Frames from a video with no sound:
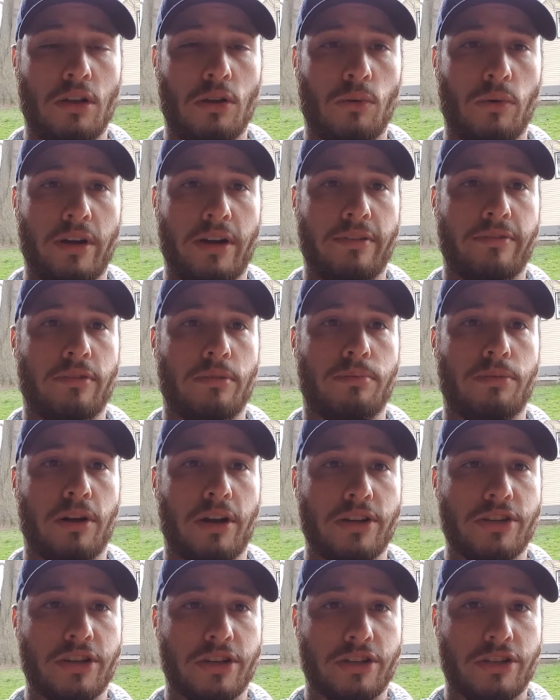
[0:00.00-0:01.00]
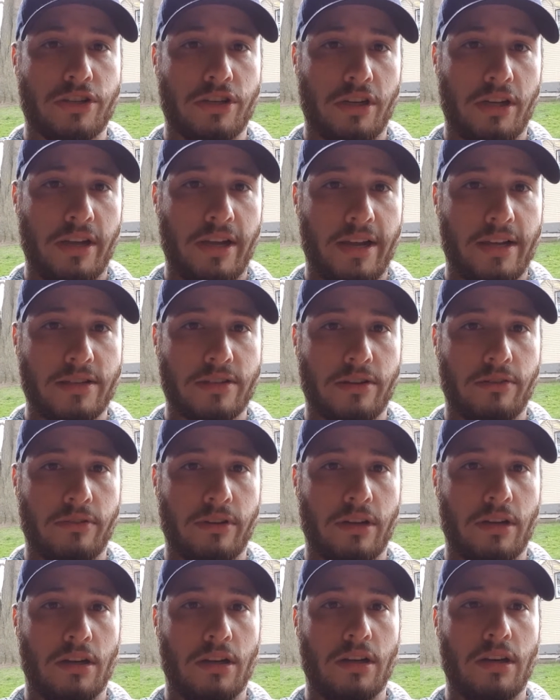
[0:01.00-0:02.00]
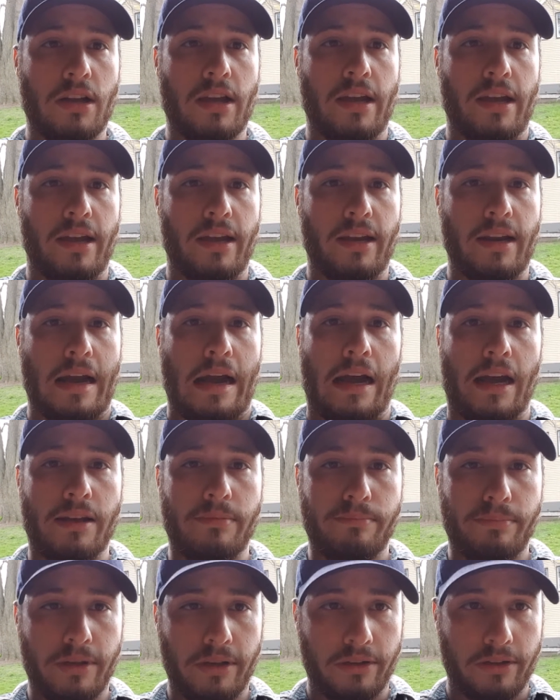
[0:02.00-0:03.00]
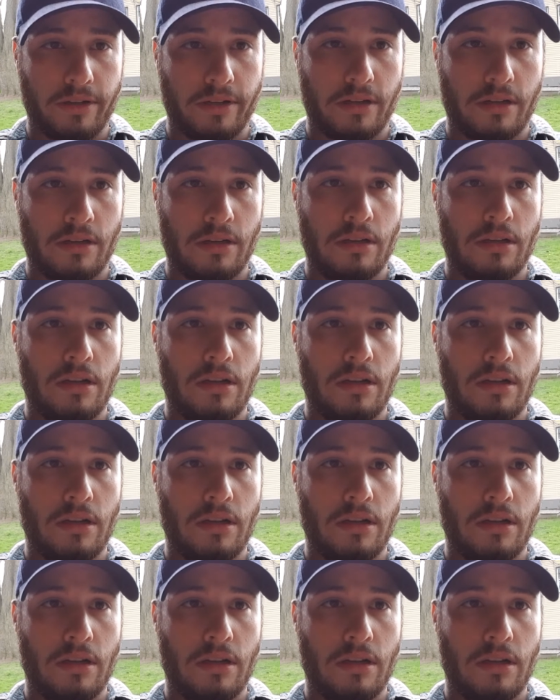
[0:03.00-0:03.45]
whatever project she has going on, and I build it.